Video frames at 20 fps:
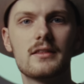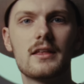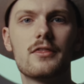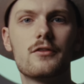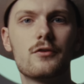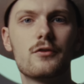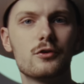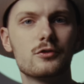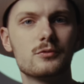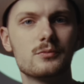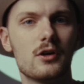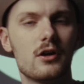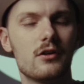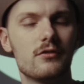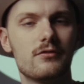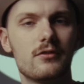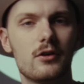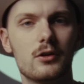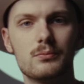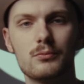that throws me
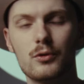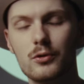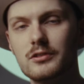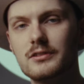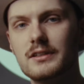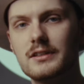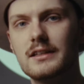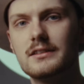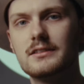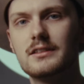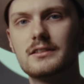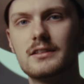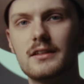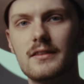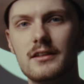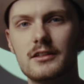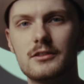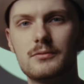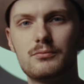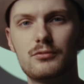off on most lenses in
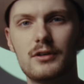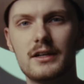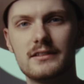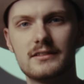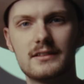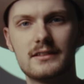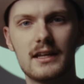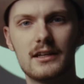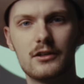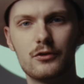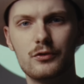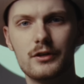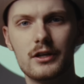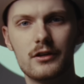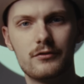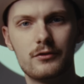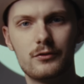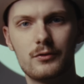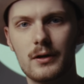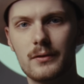this price category
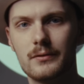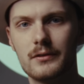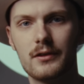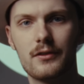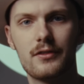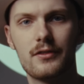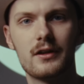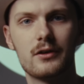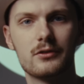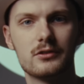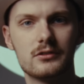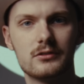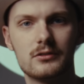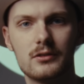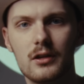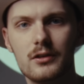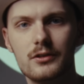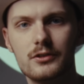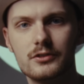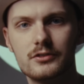of around
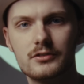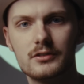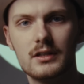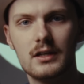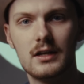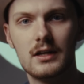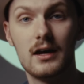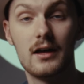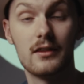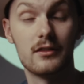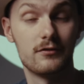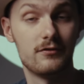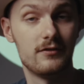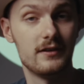$1,000 are the